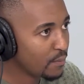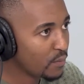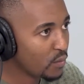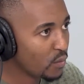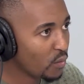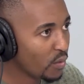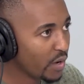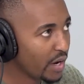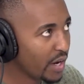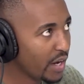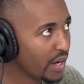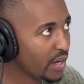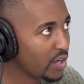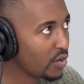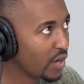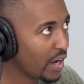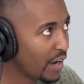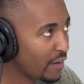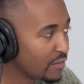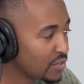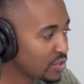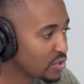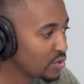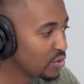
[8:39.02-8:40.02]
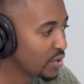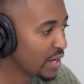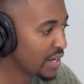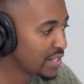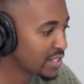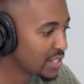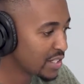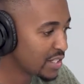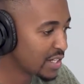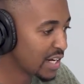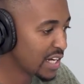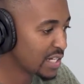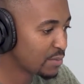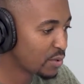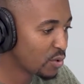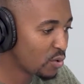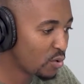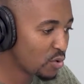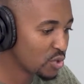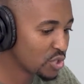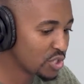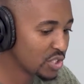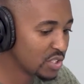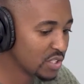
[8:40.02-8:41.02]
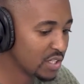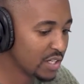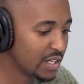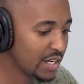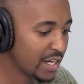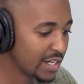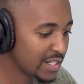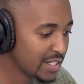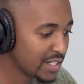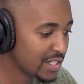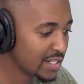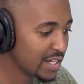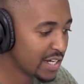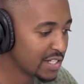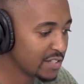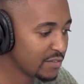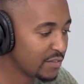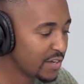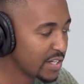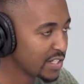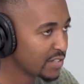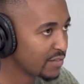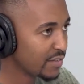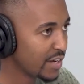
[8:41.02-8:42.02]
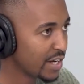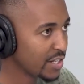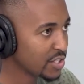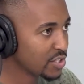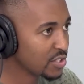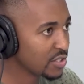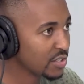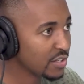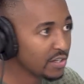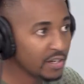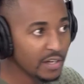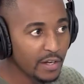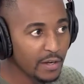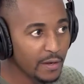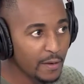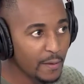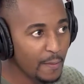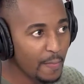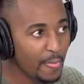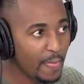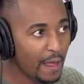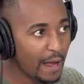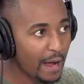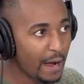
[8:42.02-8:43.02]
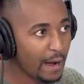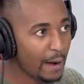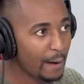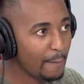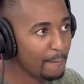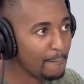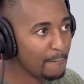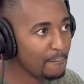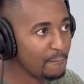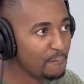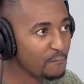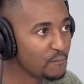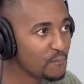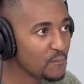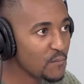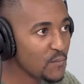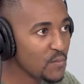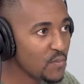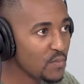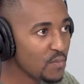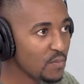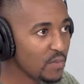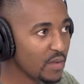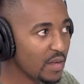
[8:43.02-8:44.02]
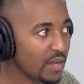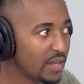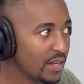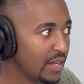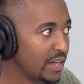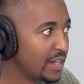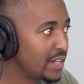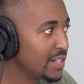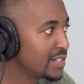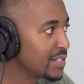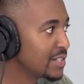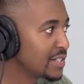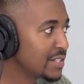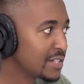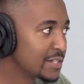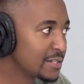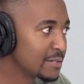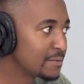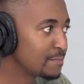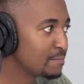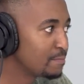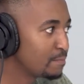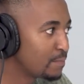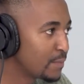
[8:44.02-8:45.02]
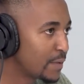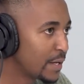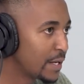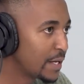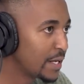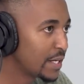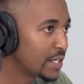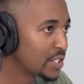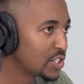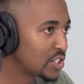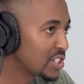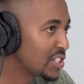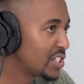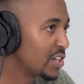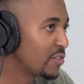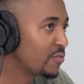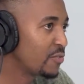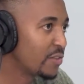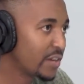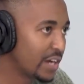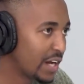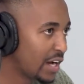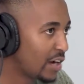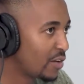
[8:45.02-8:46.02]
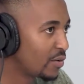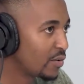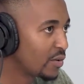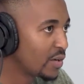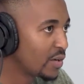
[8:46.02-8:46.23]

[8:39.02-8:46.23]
where you have to exercise precaution and exercise evasive action in instances. It's just different now.